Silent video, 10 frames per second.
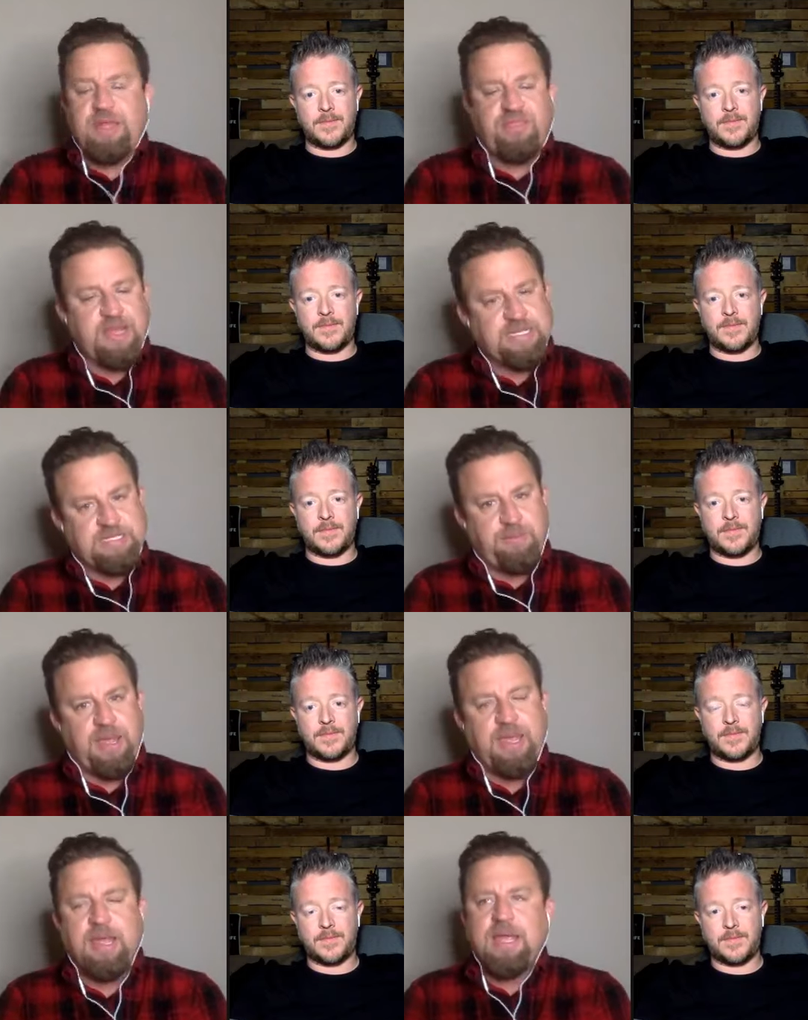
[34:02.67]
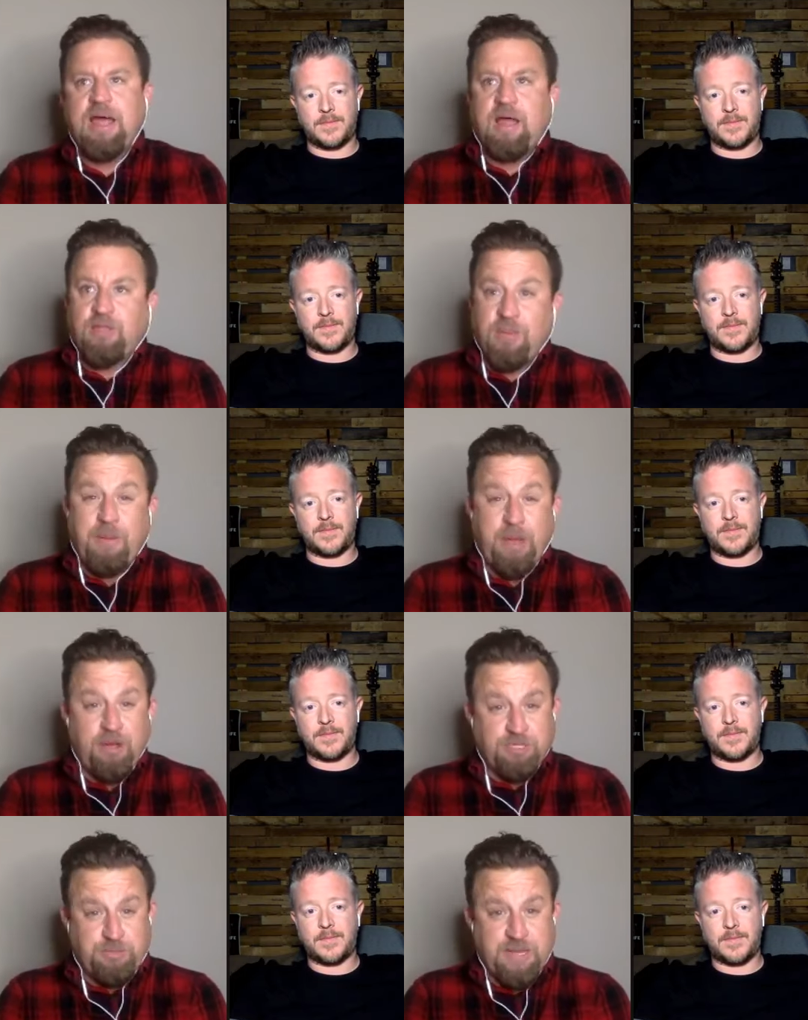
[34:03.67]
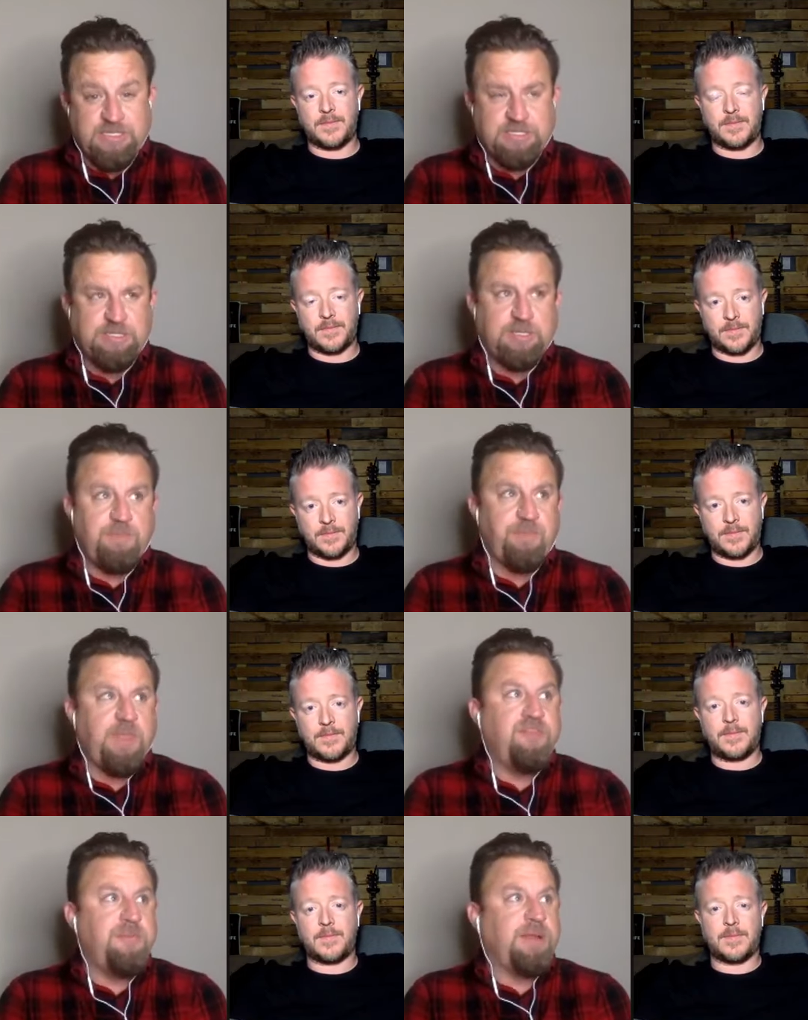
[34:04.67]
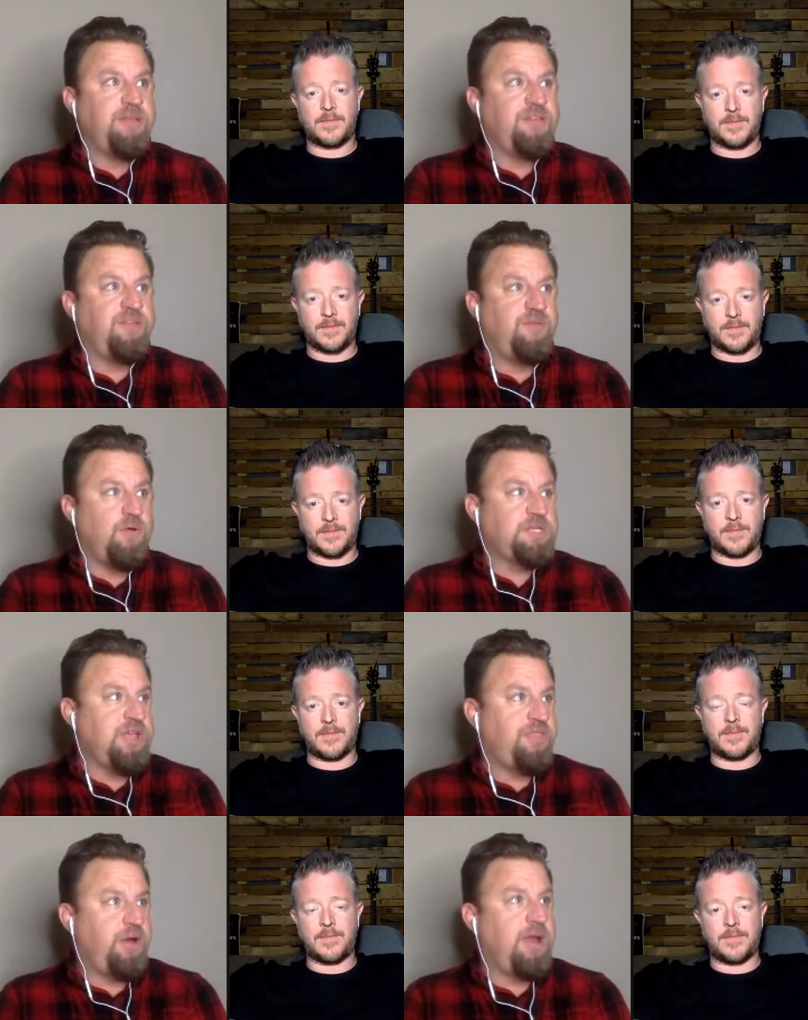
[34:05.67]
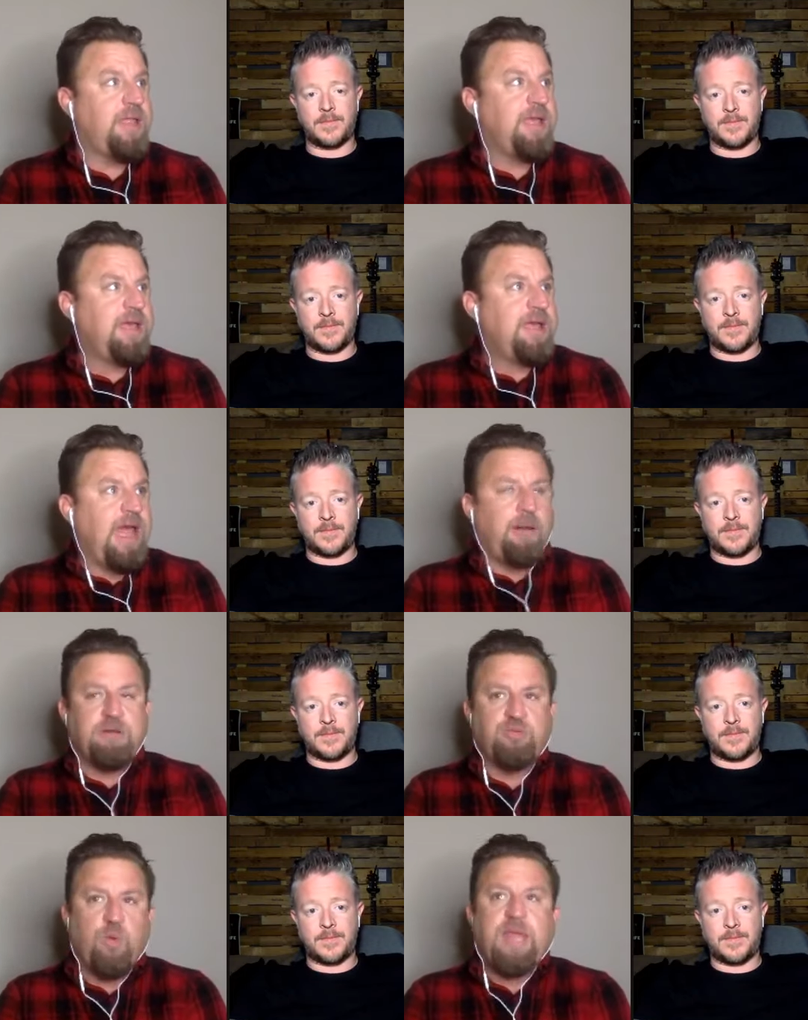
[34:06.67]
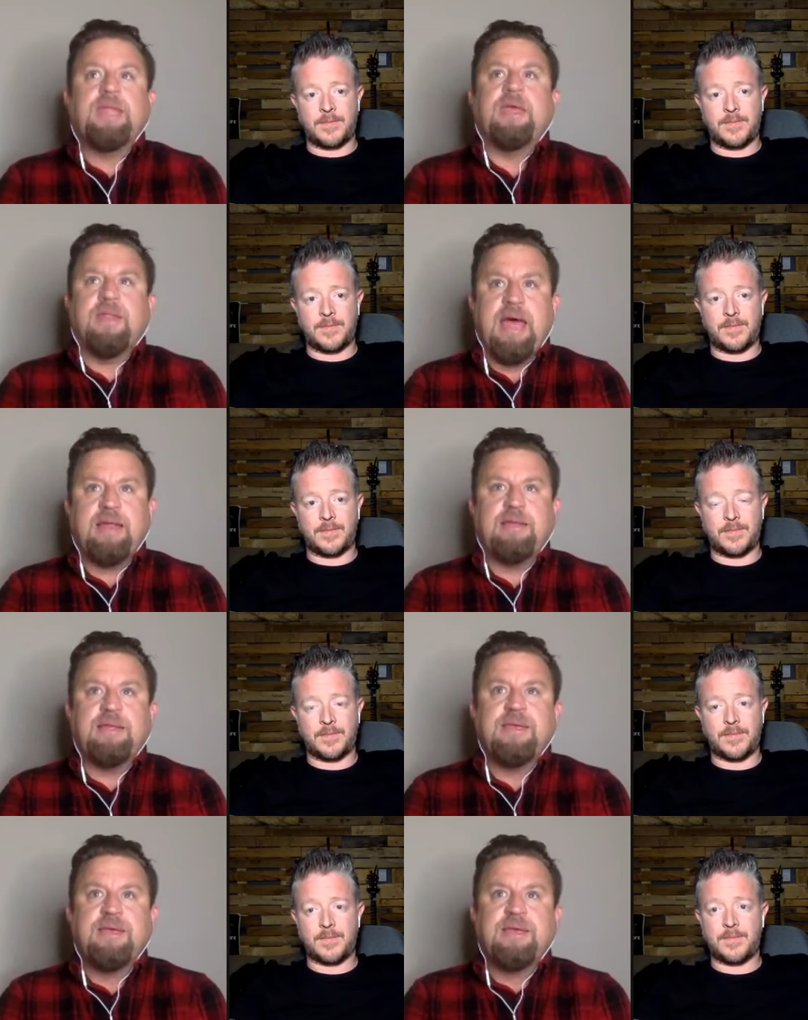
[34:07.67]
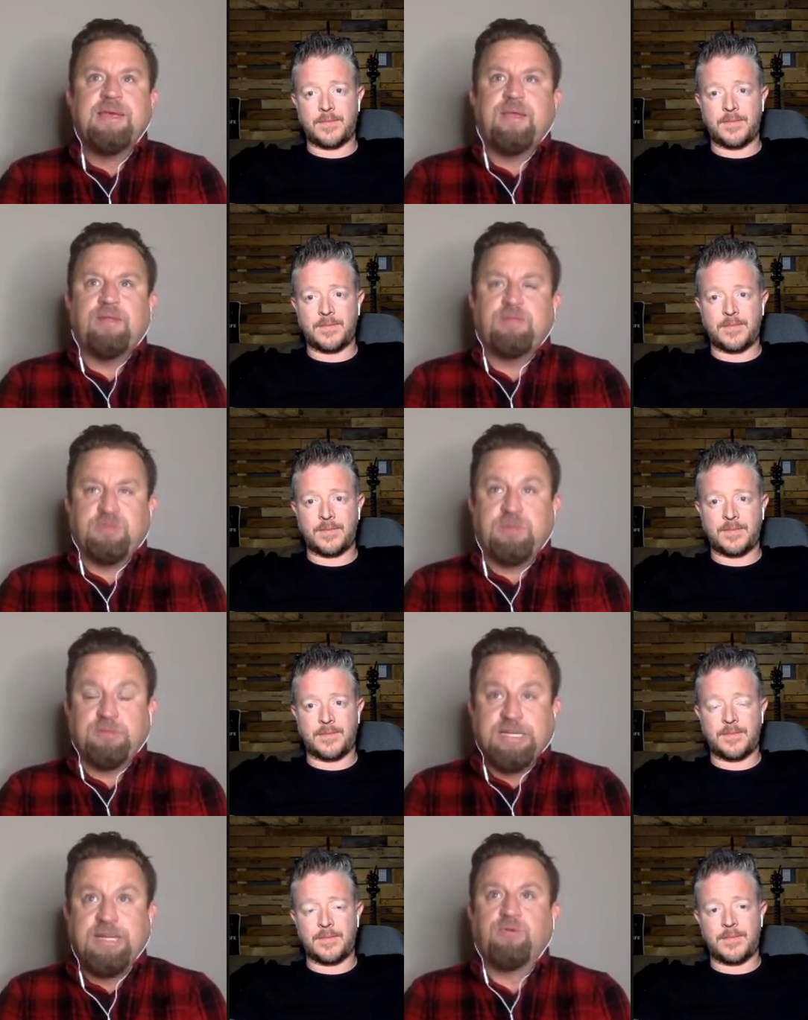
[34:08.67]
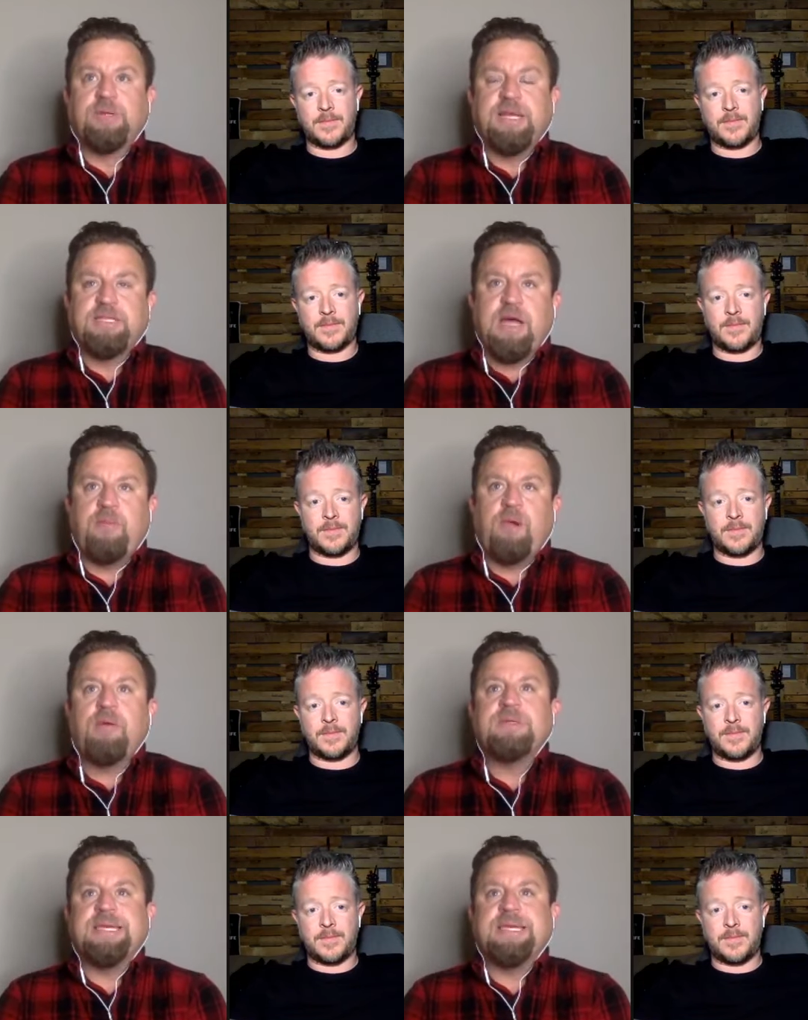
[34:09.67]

Speaker 1: I thought about my own space because in the middle of the divorce, I thought how much weight can that? If there was literally a time where I was in a closet.